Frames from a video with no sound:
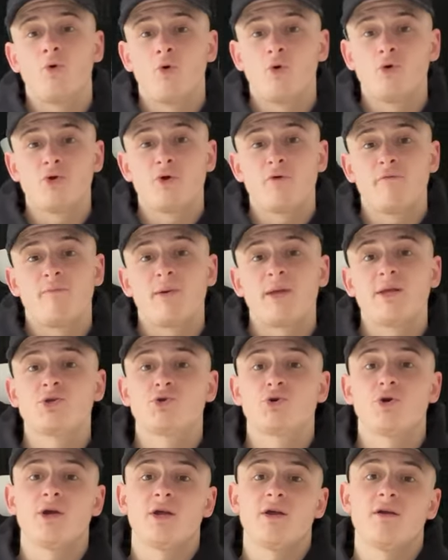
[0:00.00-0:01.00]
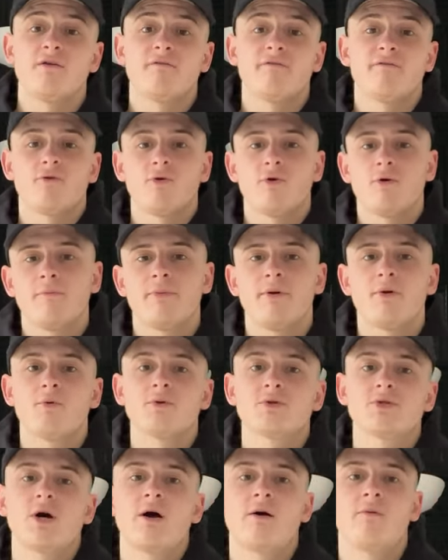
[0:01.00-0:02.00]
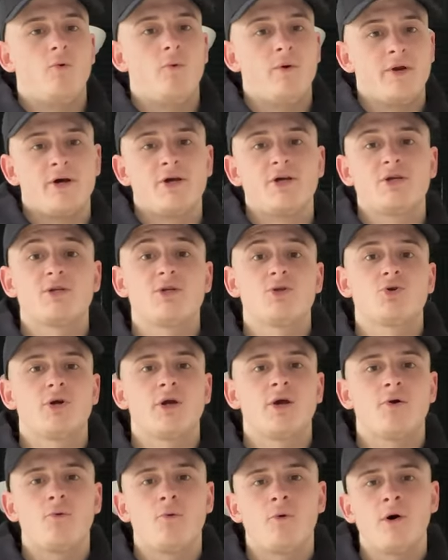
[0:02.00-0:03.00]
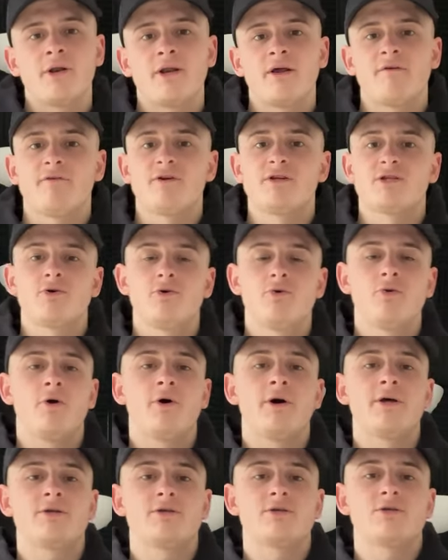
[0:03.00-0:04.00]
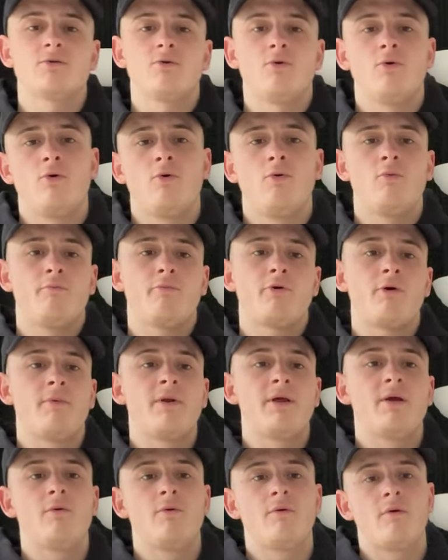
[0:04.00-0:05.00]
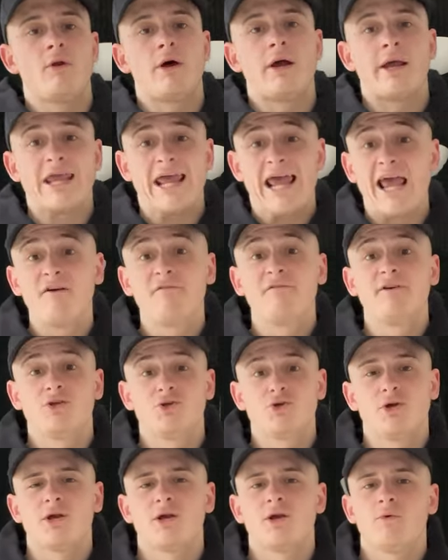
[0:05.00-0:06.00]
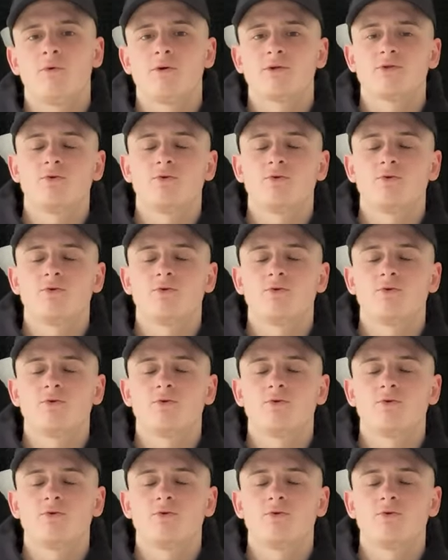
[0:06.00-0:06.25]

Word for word: or you've been drinking for a long period of time. When I used to drink one every 2 nights, or probably like heavy drinking we're